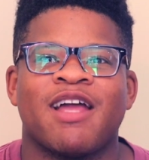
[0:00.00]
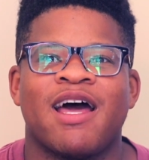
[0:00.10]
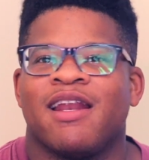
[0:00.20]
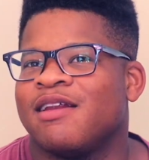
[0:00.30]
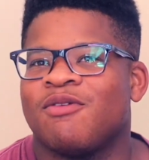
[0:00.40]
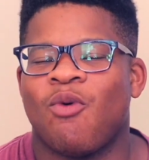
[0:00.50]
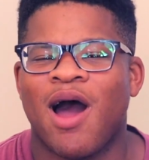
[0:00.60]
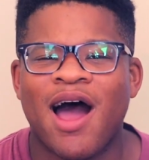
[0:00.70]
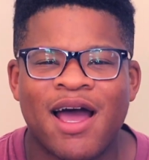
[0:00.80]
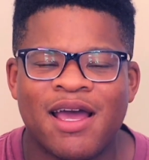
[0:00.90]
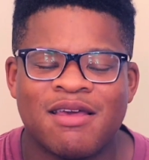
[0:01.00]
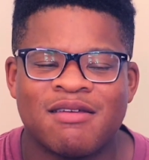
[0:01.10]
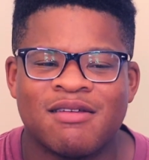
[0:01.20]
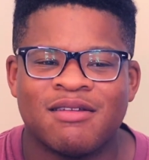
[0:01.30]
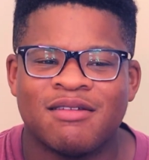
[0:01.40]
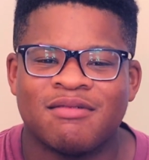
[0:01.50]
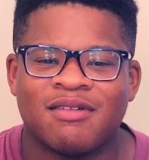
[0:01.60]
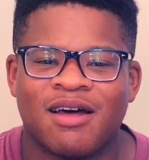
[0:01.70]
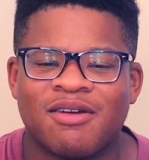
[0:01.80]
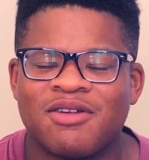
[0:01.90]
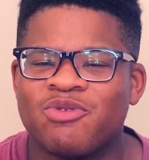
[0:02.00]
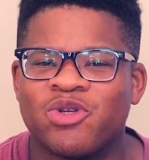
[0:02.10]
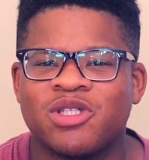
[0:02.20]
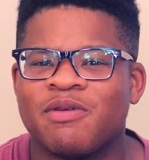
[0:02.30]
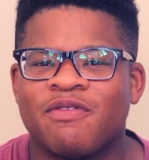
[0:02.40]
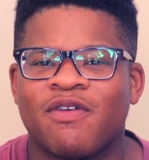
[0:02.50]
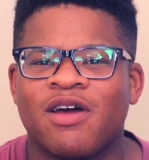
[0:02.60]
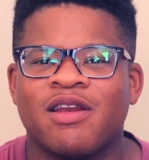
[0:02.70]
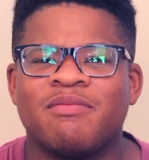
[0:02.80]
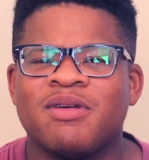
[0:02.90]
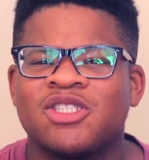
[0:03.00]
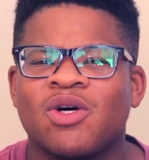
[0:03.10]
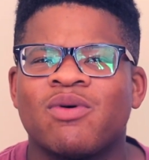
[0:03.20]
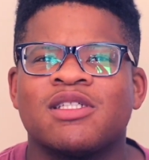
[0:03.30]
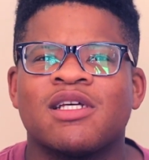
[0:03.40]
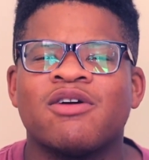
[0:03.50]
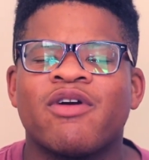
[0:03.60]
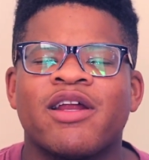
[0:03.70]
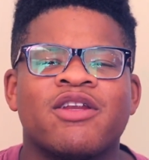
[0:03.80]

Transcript: And then why? It would just be fun. It'd be so exhilarating.